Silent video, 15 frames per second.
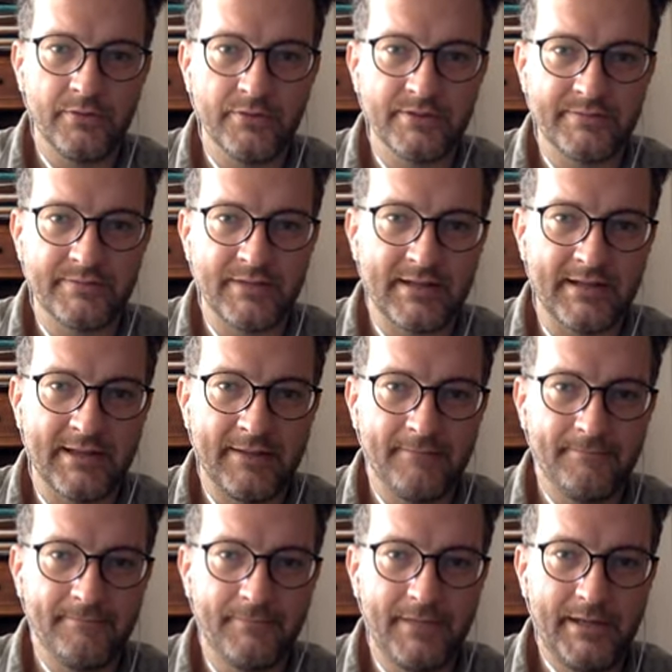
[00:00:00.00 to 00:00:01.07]
or something like that.
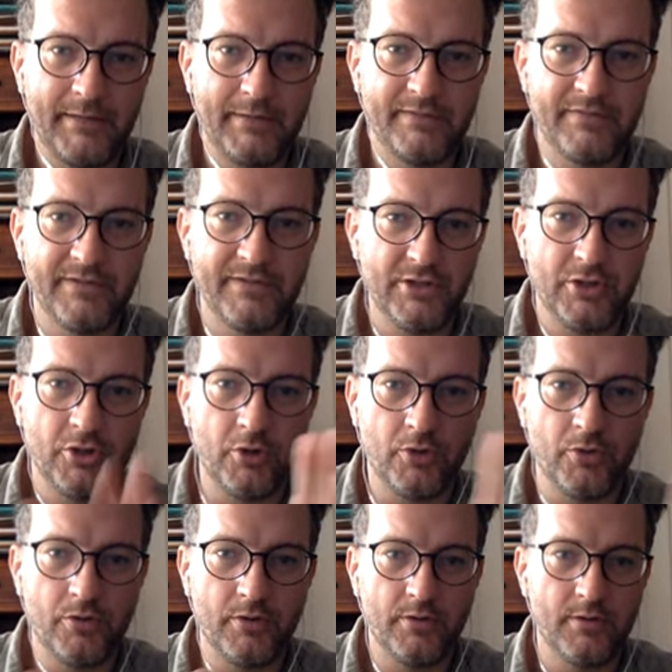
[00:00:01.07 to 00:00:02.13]
Payment video.